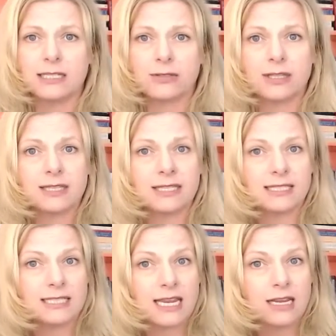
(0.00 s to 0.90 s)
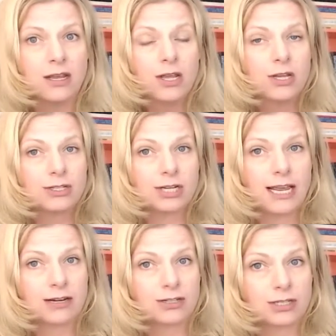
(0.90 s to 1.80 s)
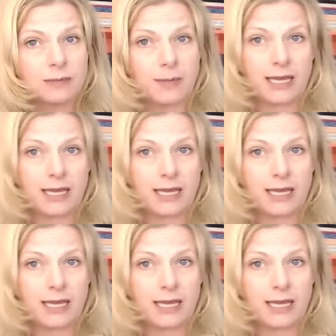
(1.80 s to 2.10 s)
so the state should actually